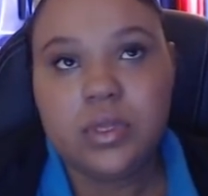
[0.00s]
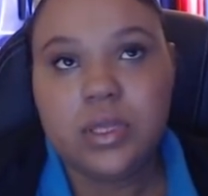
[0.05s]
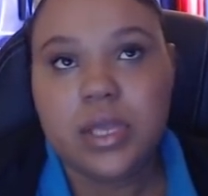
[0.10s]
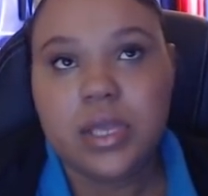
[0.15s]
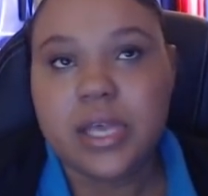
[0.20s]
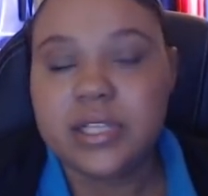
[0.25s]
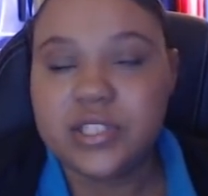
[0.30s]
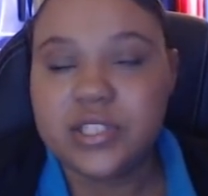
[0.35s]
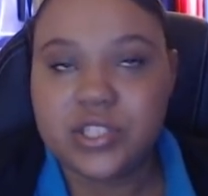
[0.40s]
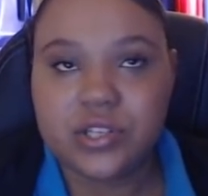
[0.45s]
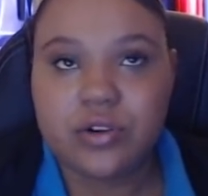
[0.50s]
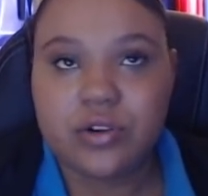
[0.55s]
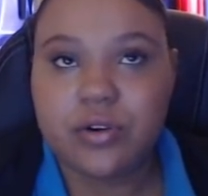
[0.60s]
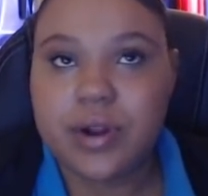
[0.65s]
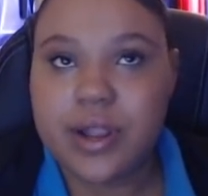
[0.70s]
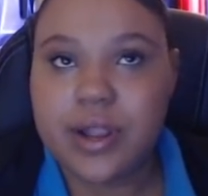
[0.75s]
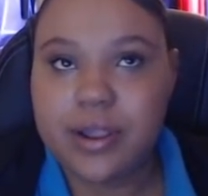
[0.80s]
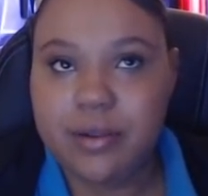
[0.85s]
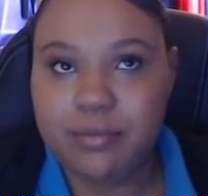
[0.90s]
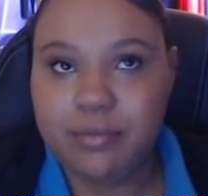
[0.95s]

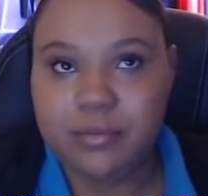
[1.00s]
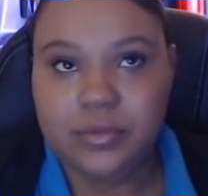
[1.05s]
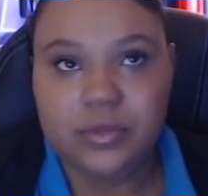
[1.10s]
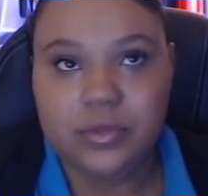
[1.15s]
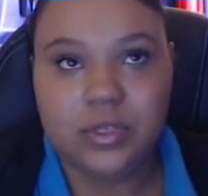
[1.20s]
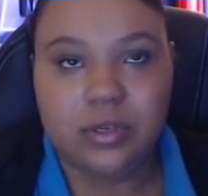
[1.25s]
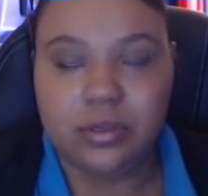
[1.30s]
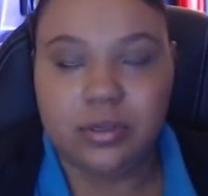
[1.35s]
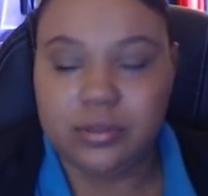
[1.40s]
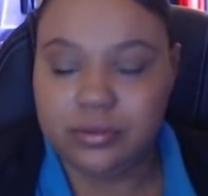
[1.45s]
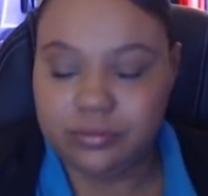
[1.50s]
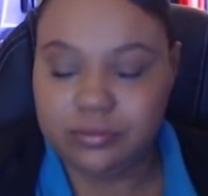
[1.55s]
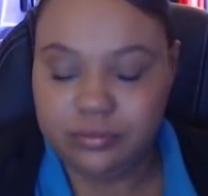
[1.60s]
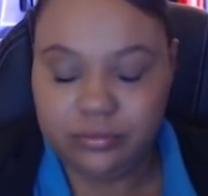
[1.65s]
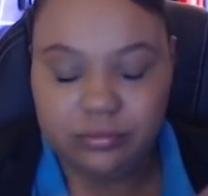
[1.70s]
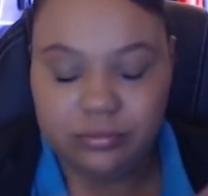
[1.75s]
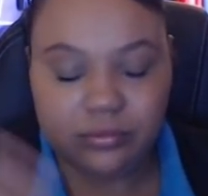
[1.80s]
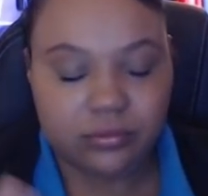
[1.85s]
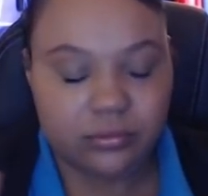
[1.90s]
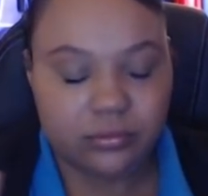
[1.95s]
Instagram.
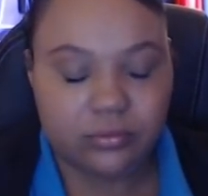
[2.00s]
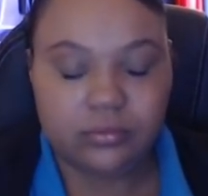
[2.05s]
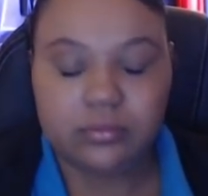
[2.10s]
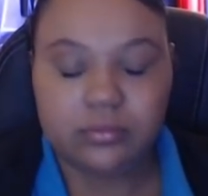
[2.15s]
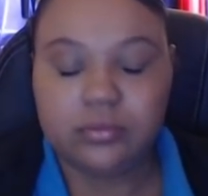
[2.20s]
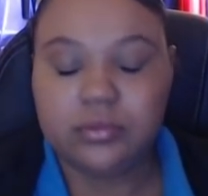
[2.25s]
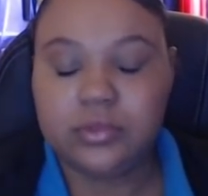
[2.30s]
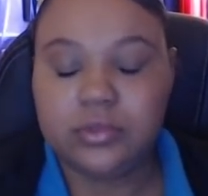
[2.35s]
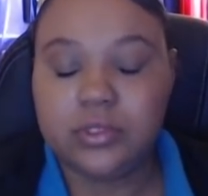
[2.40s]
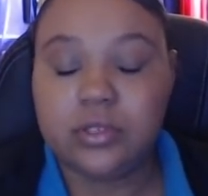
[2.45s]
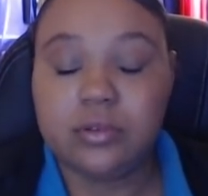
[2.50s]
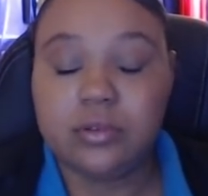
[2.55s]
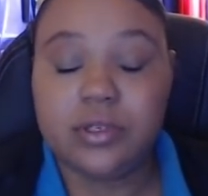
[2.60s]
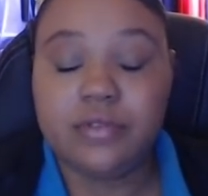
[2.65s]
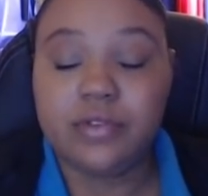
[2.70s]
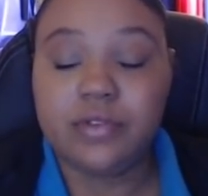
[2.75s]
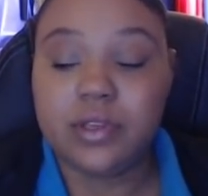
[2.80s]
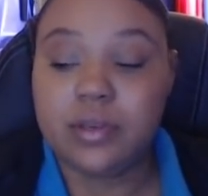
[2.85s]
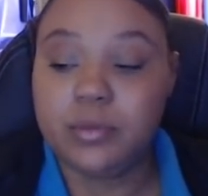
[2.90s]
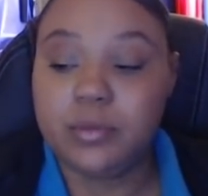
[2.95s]
Don't
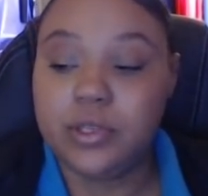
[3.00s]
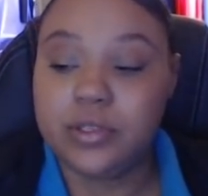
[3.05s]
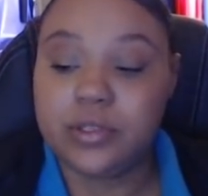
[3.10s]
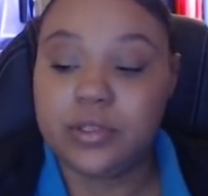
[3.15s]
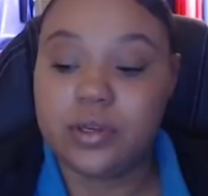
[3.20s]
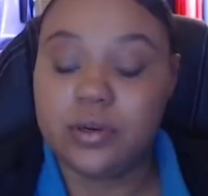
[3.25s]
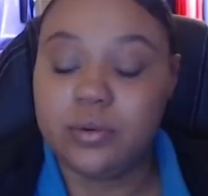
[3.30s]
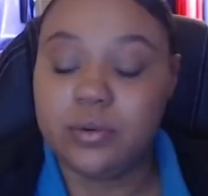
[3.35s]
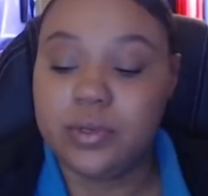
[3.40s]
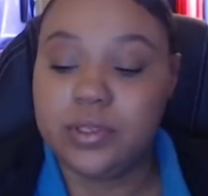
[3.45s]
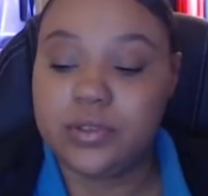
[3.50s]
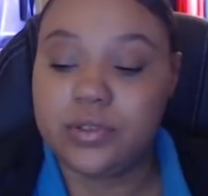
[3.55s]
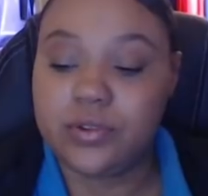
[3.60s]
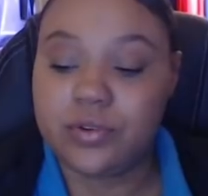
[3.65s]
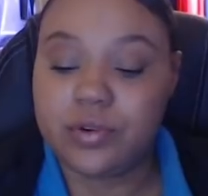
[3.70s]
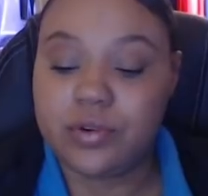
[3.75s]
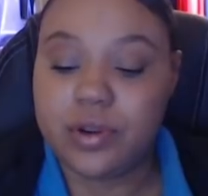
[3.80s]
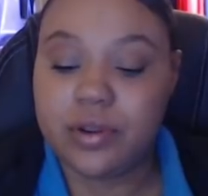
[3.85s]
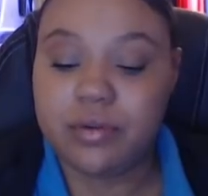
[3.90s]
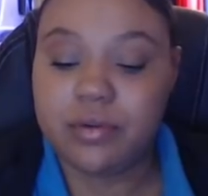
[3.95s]
even get me started with
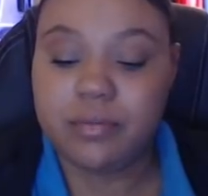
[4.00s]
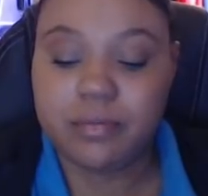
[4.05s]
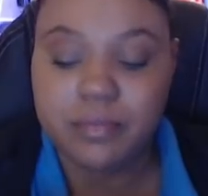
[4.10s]
Instagram.